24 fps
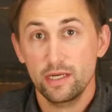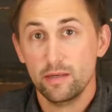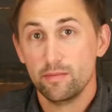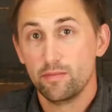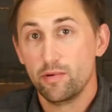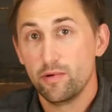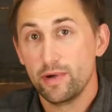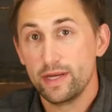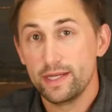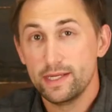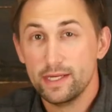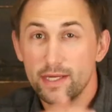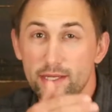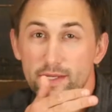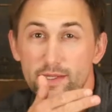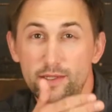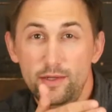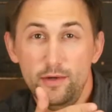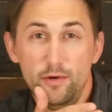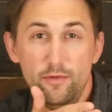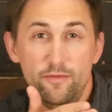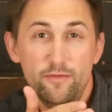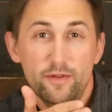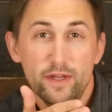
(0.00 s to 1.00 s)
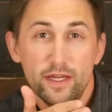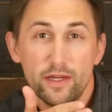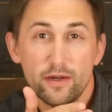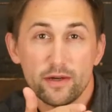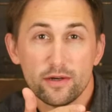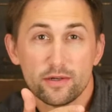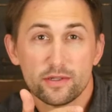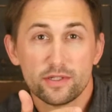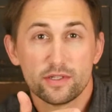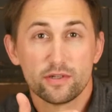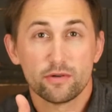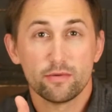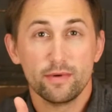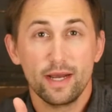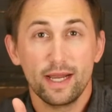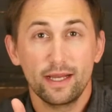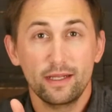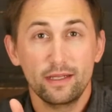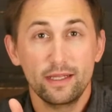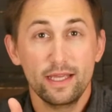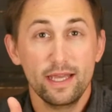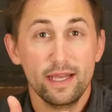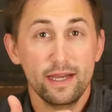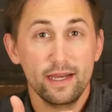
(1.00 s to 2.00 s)
point 2 fingers
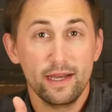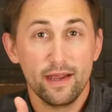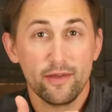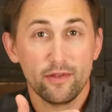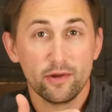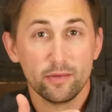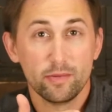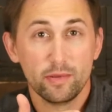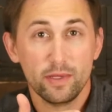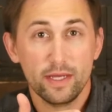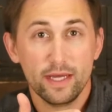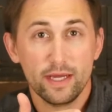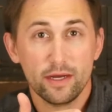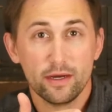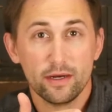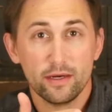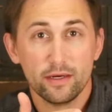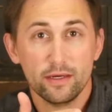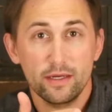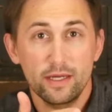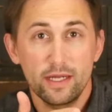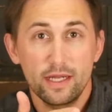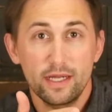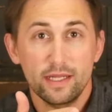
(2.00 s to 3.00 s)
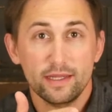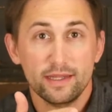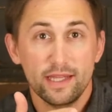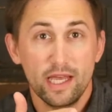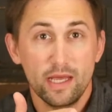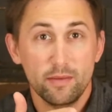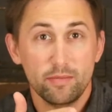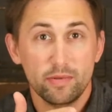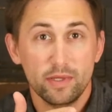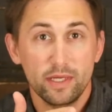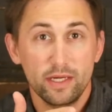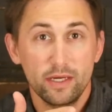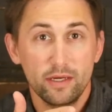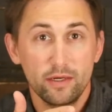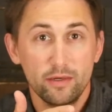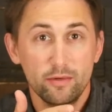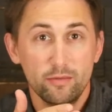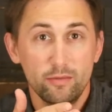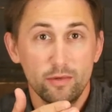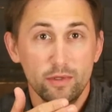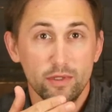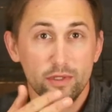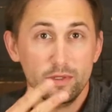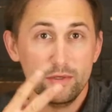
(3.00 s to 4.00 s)
directly at another player. That player
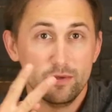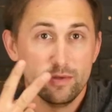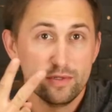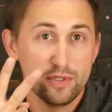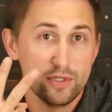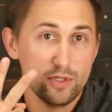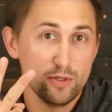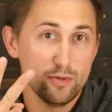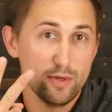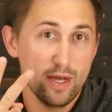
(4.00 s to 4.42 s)
will lose 2